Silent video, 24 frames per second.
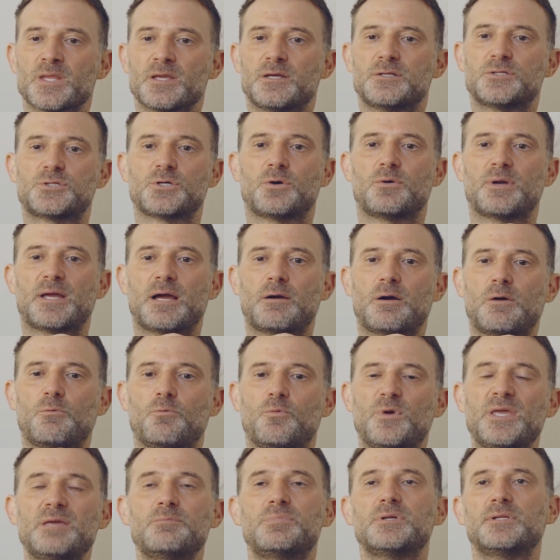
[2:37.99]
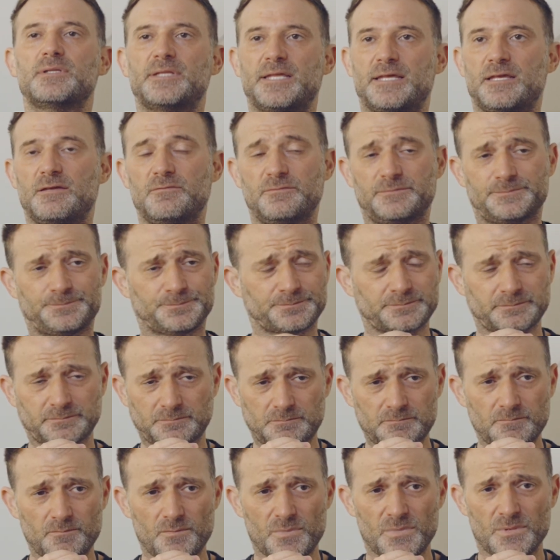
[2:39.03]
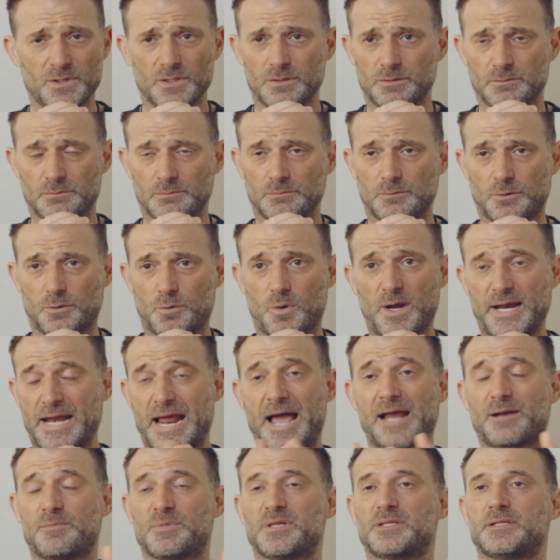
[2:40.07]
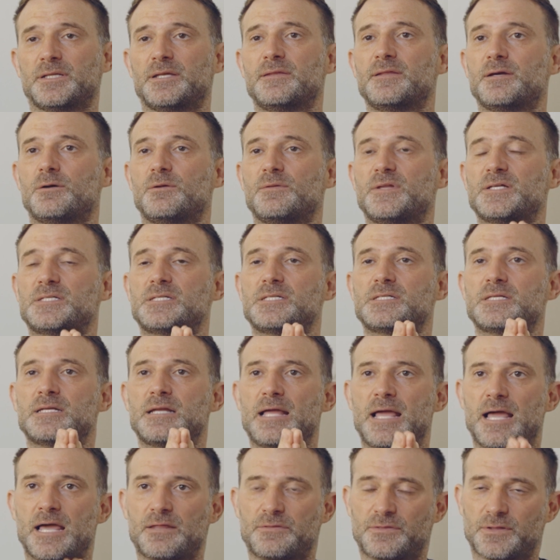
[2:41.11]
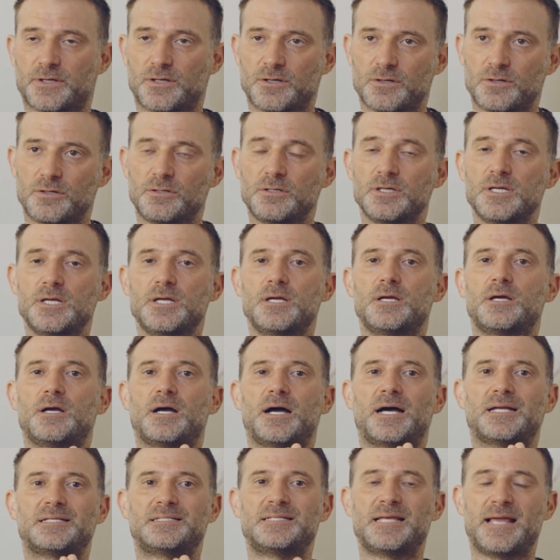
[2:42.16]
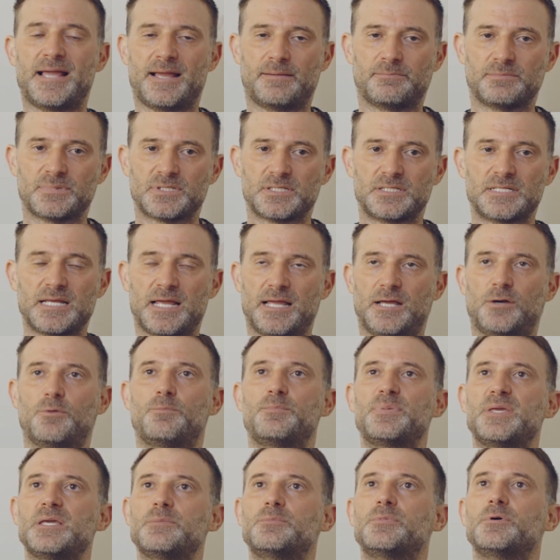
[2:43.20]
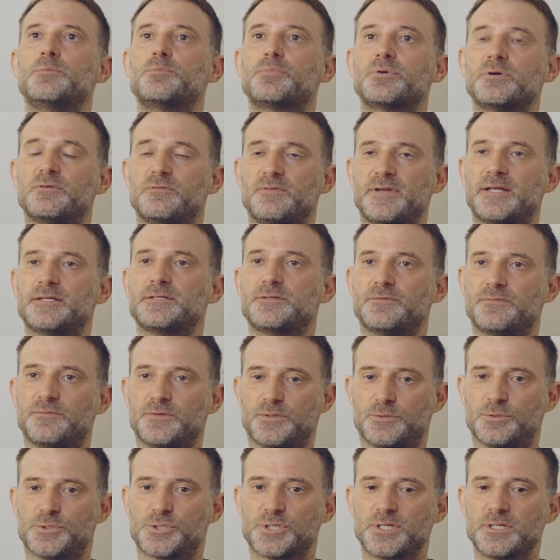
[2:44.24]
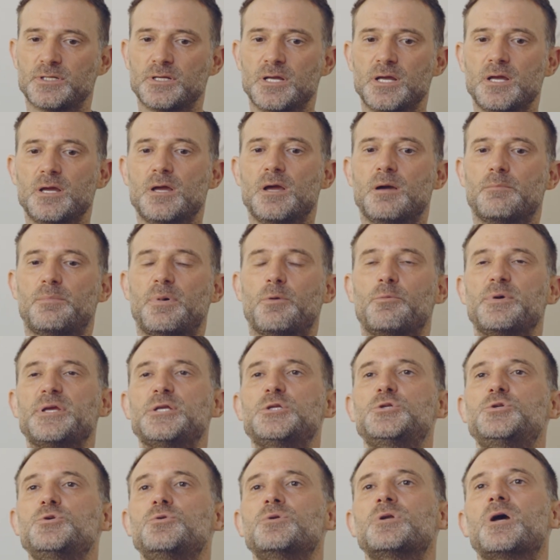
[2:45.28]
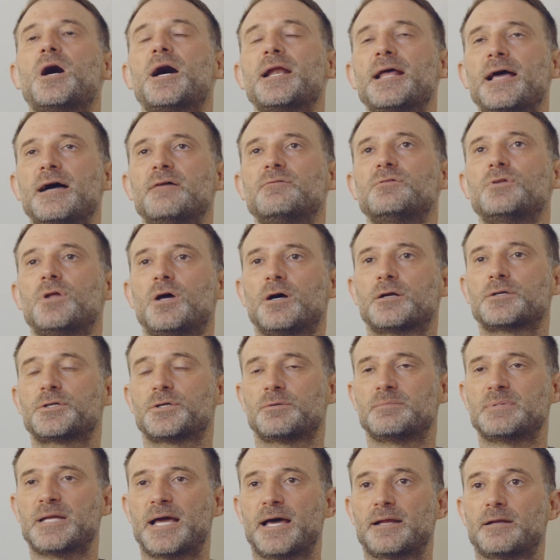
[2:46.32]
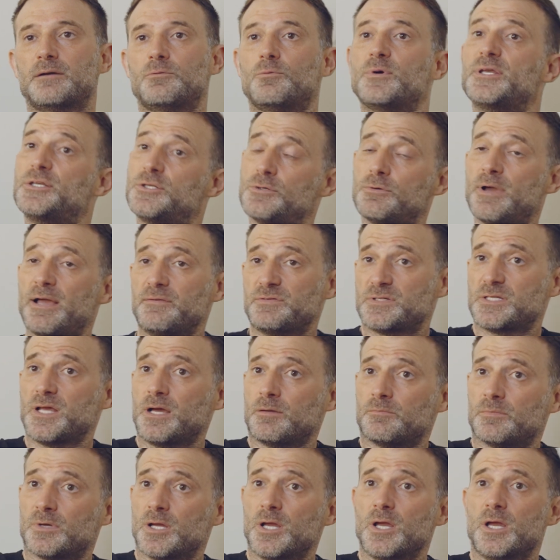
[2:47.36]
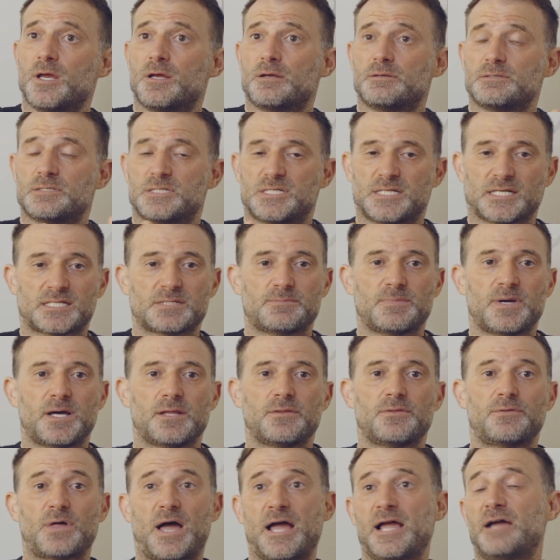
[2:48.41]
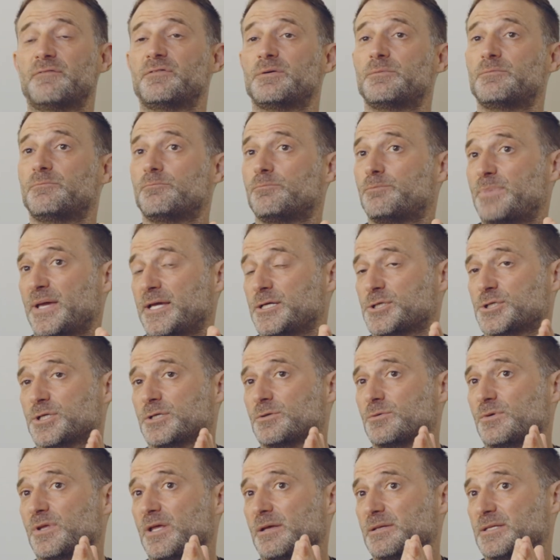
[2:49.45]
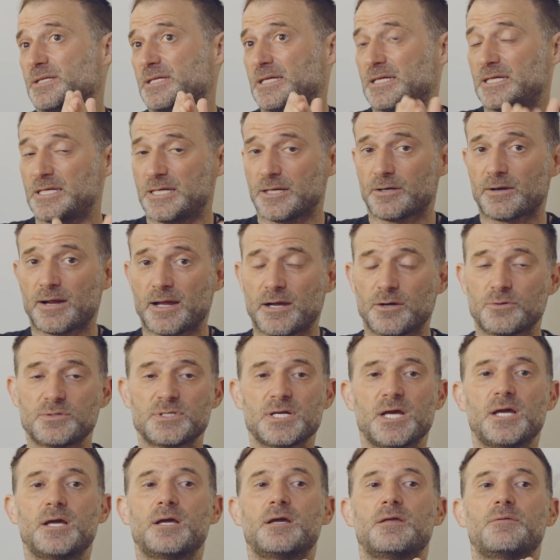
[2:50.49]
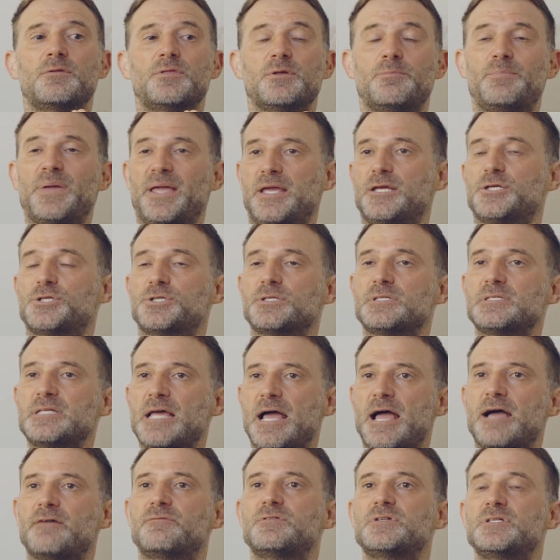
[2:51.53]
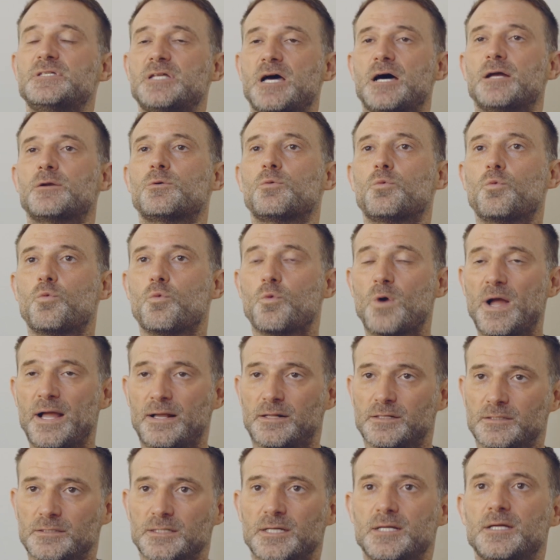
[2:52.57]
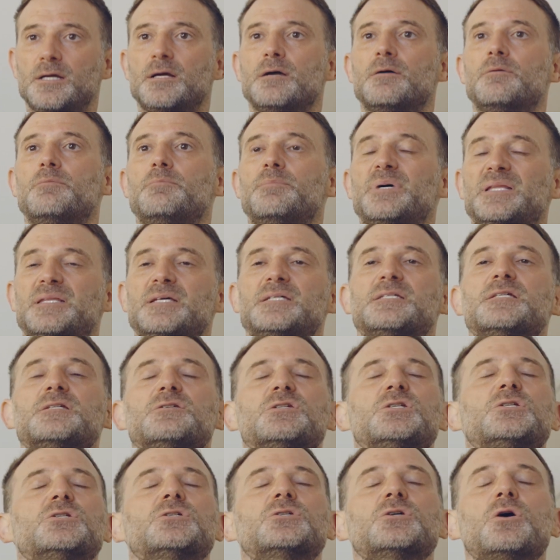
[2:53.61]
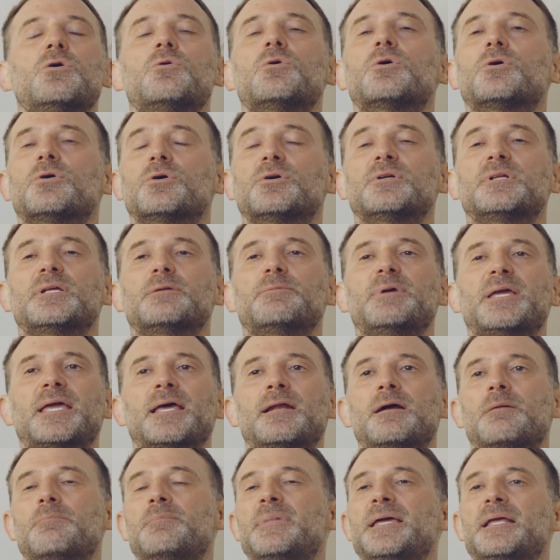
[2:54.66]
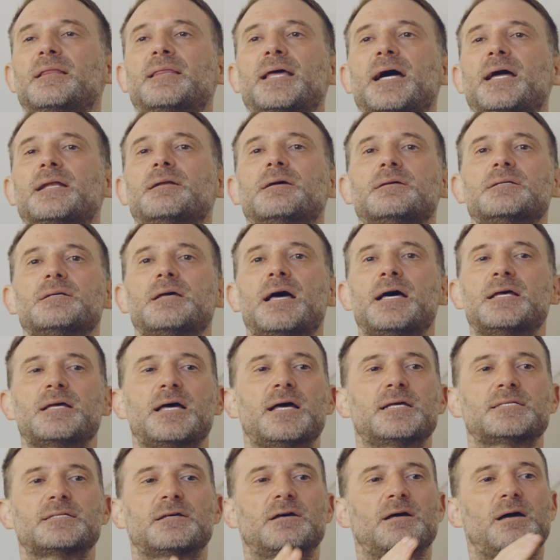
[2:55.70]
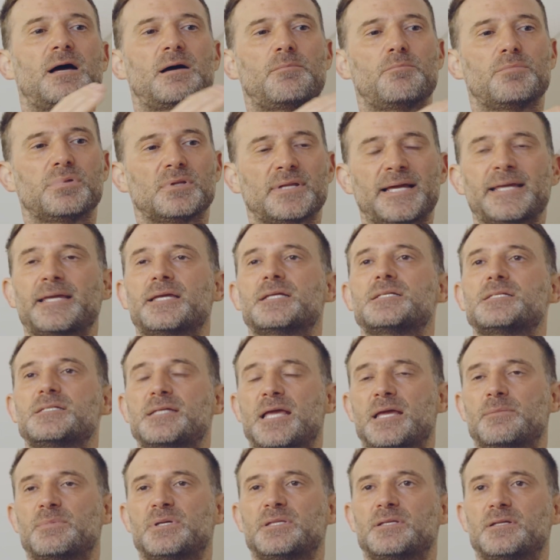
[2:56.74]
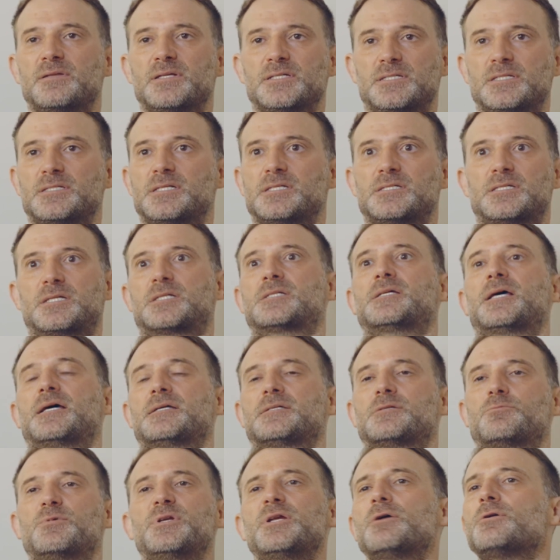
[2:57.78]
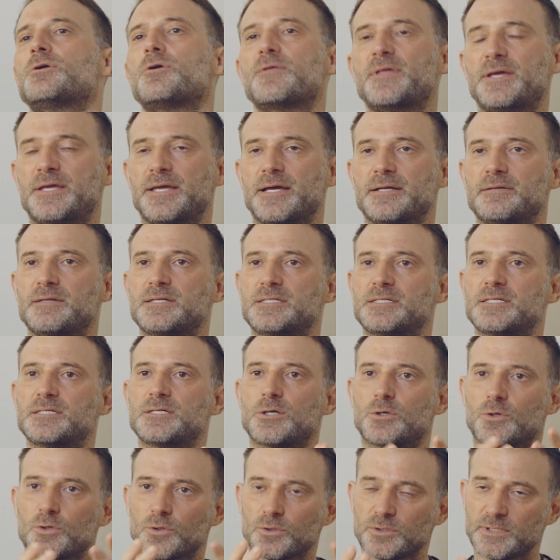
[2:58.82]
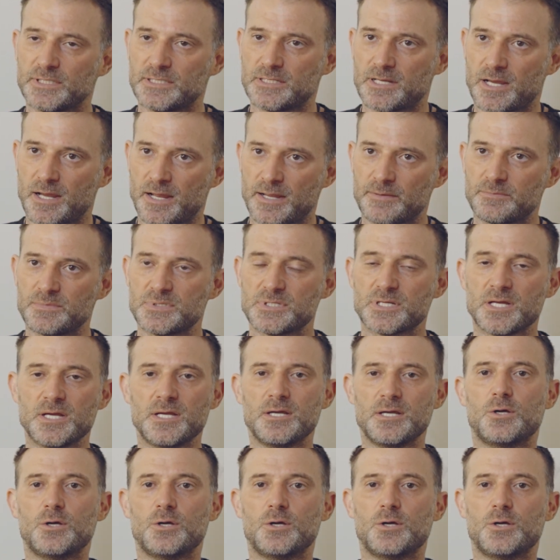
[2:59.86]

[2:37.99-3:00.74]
So we believe quite adamantly that this is an ethical attempt to help people prevent a fusion, but we do not have long-term data. We do have some. 6 months, I have a patient with a year out. The patients have done well, but this is so early. We cannot make that as a blanket statement that this is a success. We don't know that yet. This is early times.